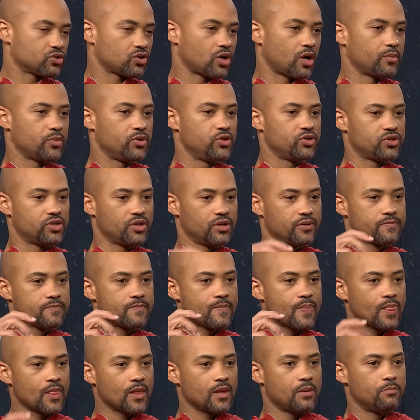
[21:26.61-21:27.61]
so i'm used to
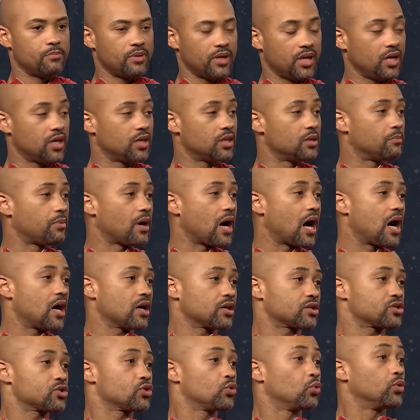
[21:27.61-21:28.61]
being in the box